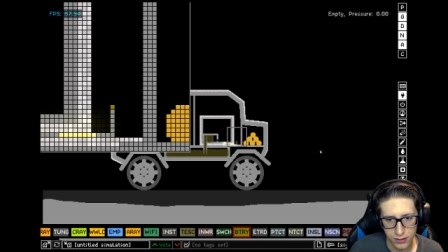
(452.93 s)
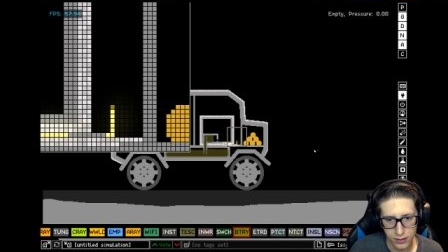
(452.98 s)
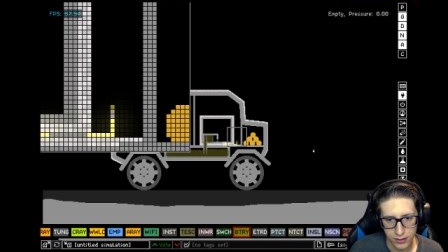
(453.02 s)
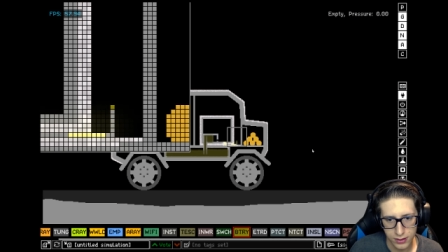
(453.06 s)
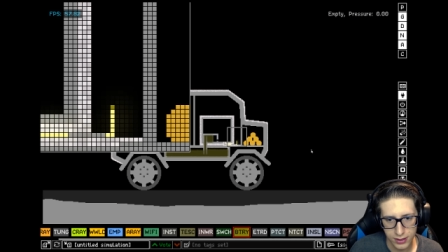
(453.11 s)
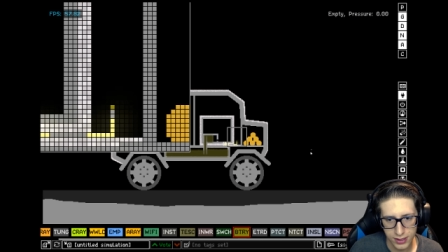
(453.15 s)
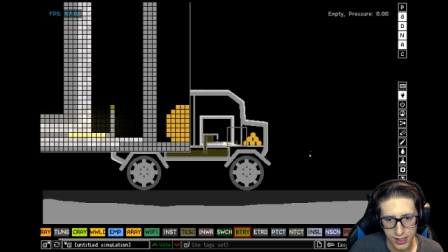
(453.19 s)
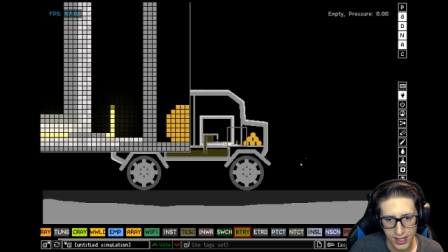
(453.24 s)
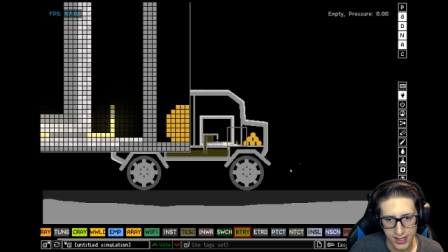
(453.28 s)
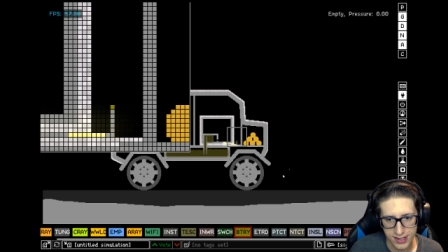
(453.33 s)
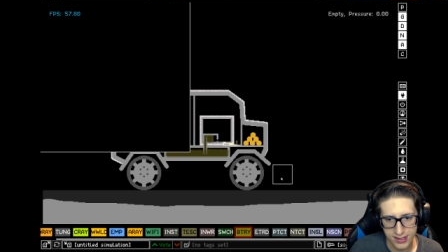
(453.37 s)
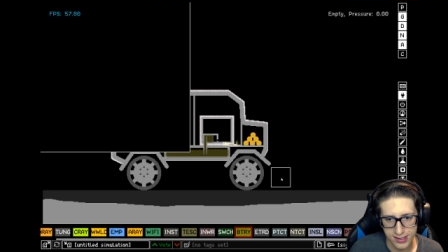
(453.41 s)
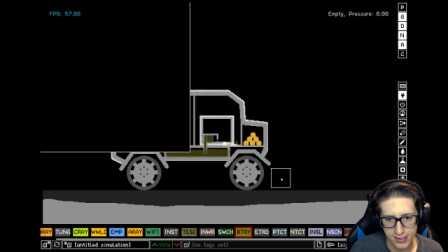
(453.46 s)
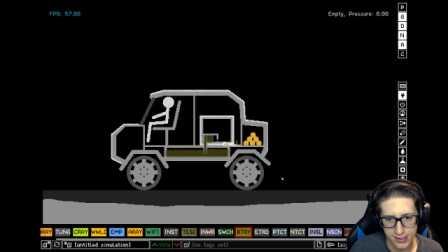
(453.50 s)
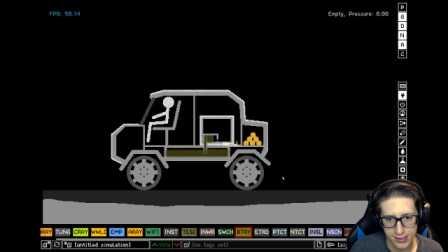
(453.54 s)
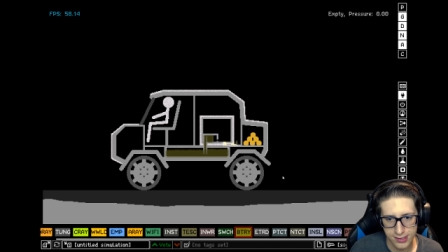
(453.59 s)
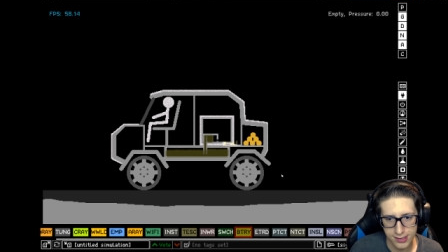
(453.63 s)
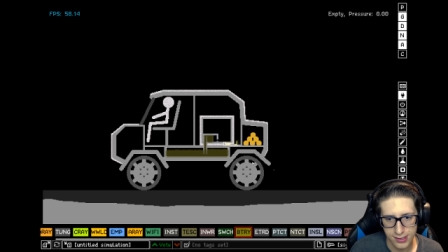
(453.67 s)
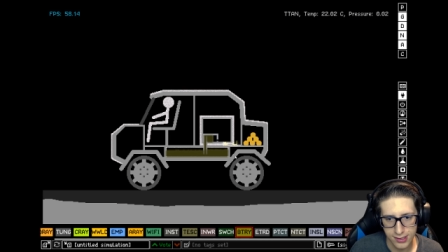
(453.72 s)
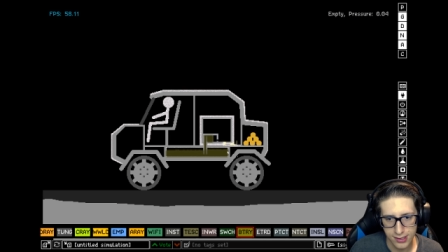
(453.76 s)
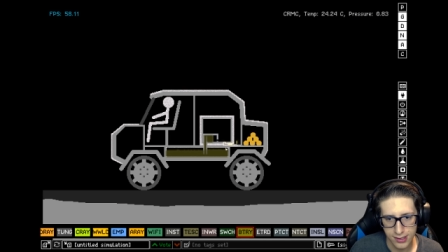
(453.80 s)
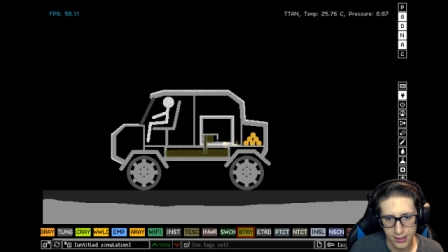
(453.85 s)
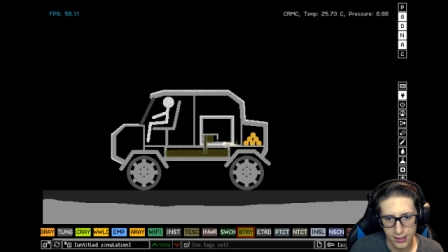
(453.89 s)

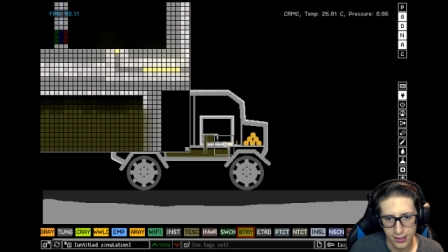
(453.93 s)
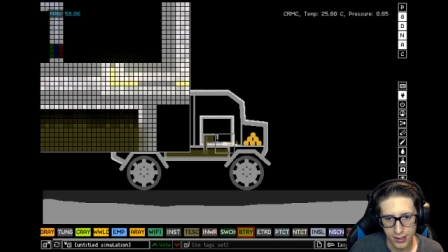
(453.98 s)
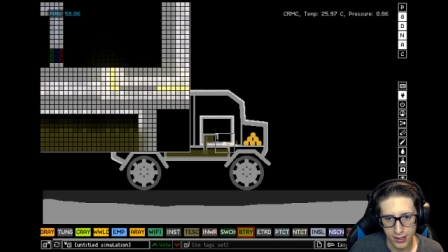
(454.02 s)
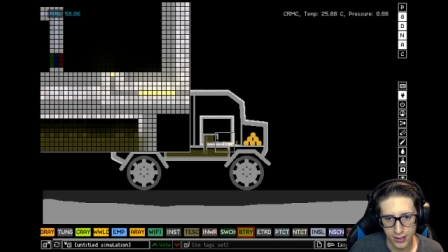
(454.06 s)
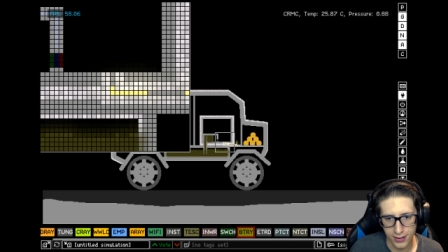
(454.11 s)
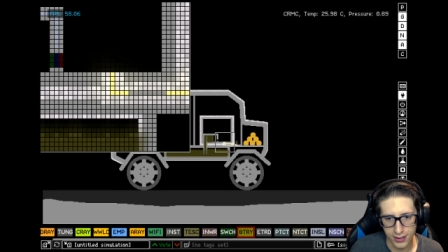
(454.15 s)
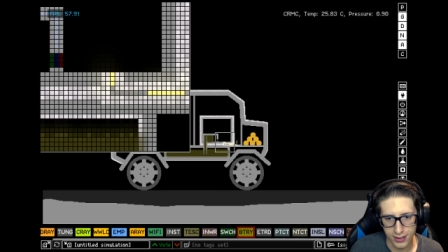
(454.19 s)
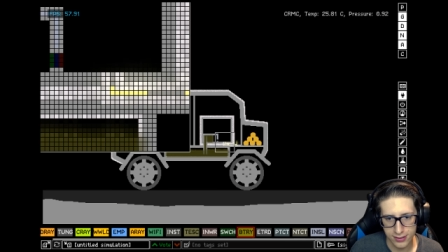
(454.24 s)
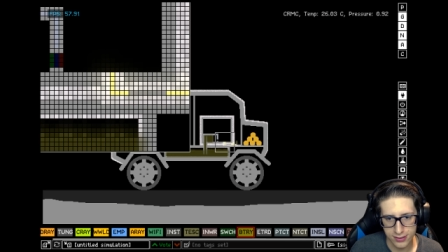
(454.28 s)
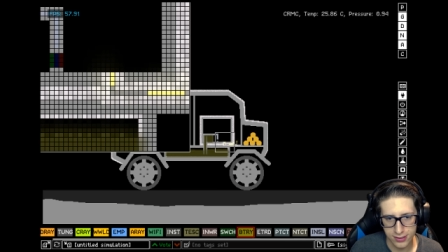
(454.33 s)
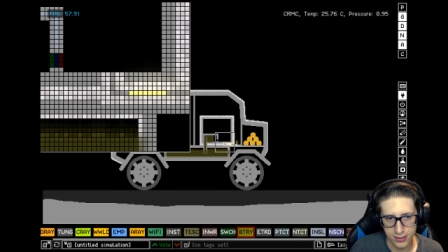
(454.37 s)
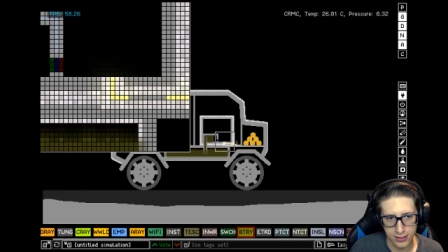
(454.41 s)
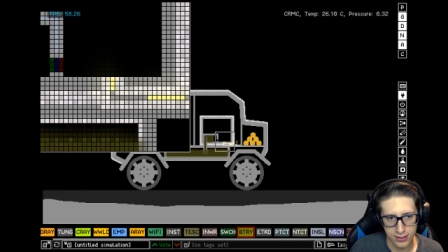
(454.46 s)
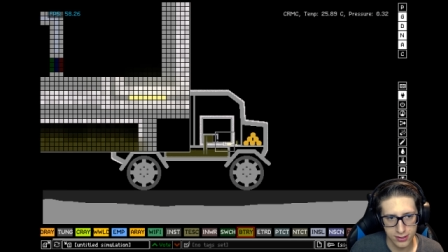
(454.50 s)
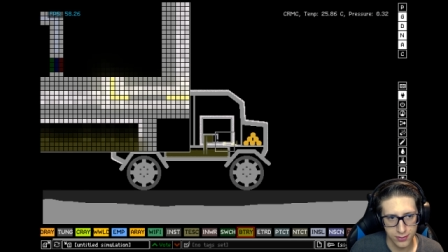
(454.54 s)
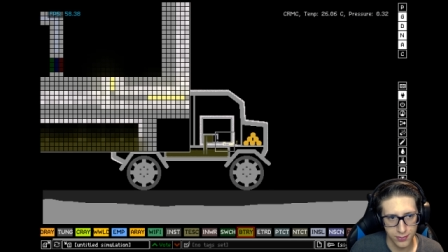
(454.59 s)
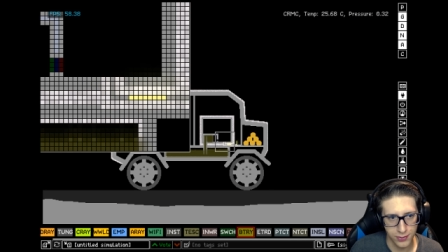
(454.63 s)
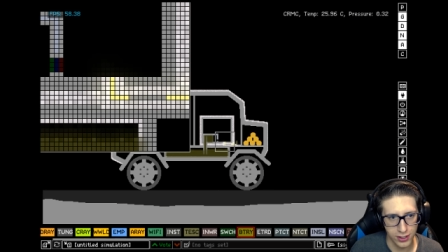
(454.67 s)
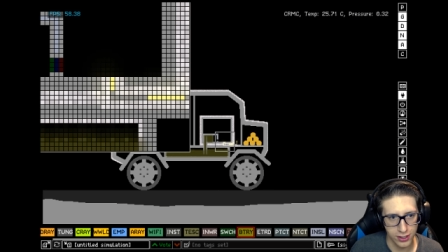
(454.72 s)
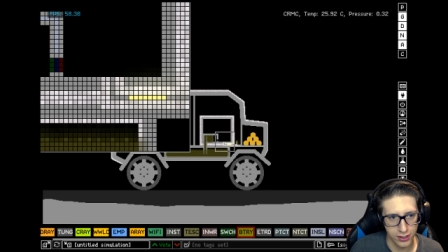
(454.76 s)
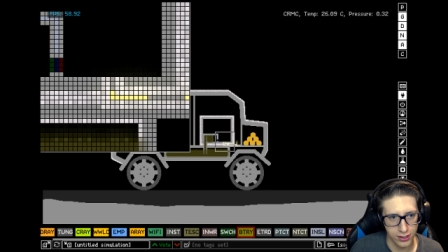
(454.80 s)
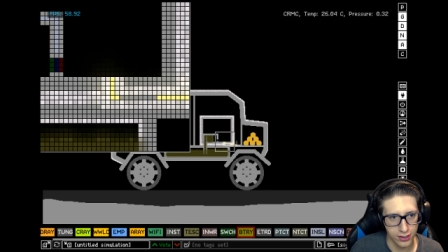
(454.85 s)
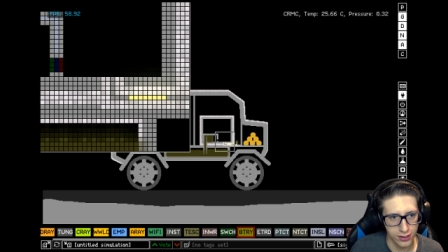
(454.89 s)
Yes! Alright, so the
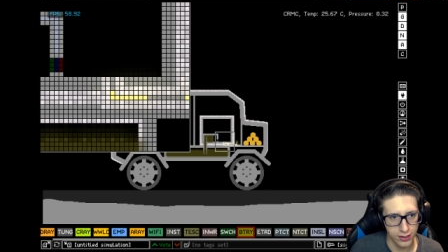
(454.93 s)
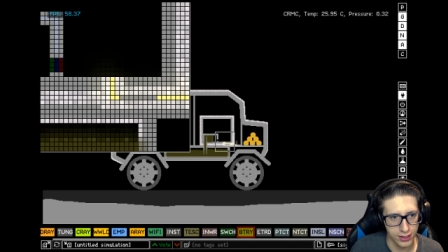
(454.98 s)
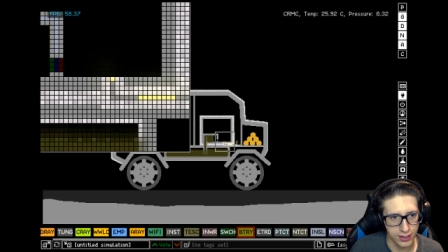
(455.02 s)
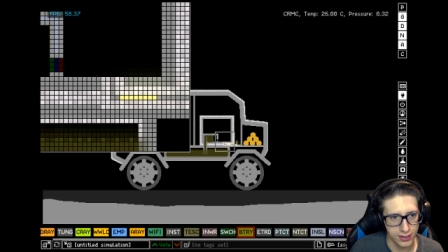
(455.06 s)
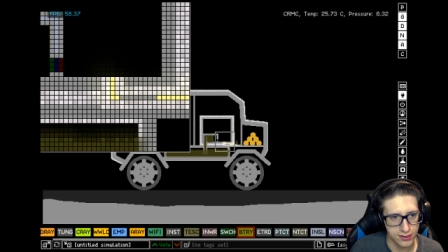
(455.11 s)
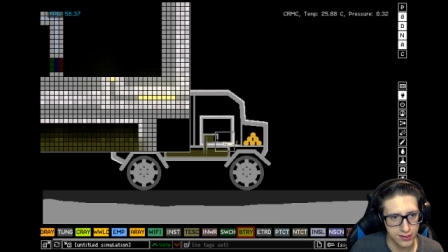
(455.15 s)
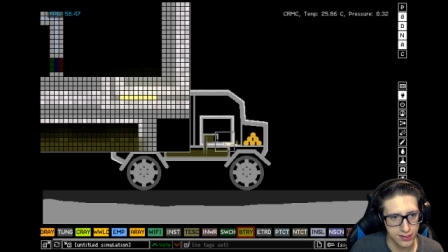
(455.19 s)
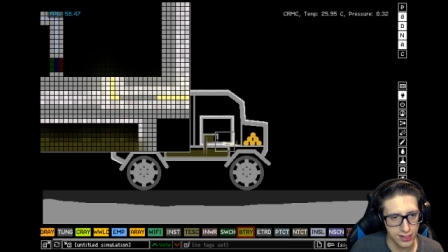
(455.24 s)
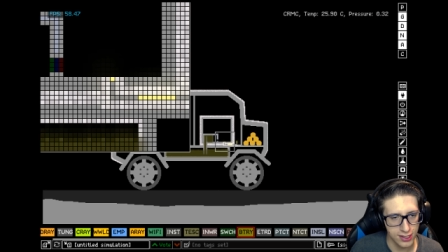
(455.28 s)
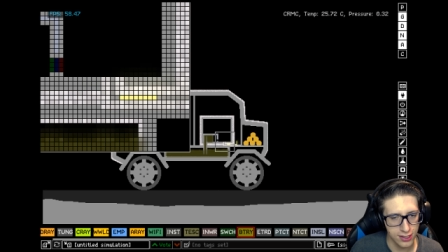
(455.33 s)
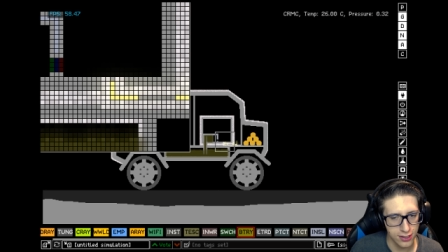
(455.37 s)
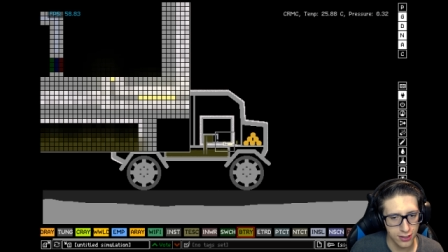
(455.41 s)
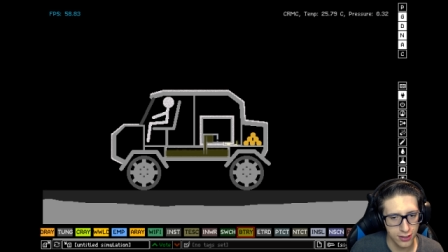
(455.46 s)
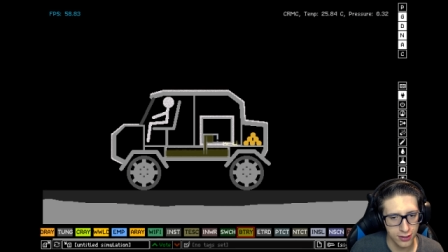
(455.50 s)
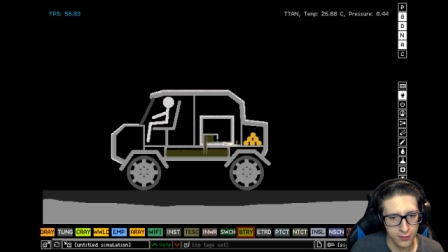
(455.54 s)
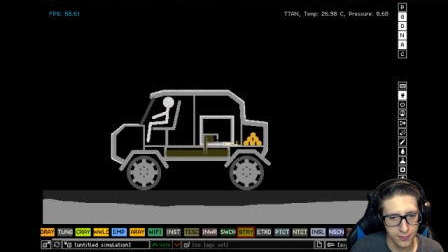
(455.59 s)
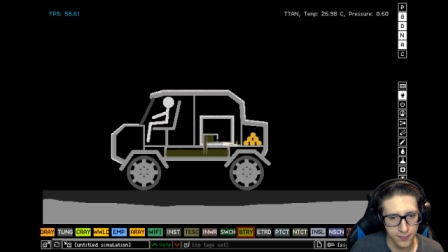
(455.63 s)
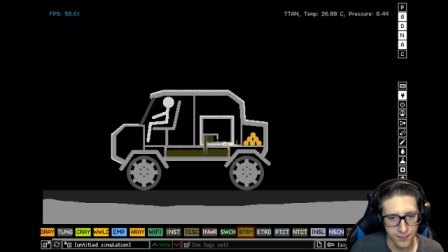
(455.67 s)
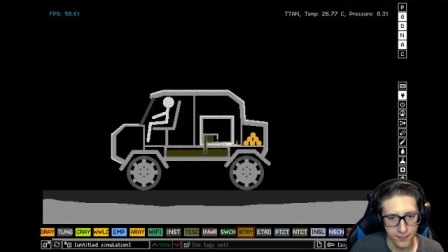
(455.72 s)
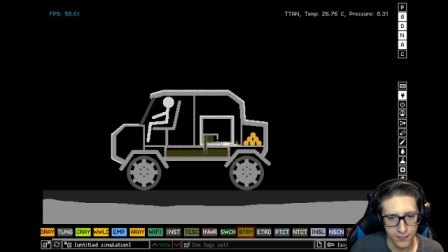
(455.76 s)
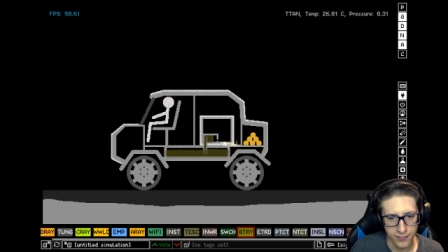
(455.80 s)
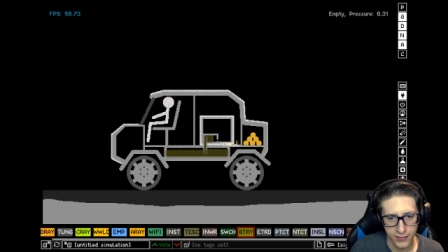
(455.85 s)
sparker hits here.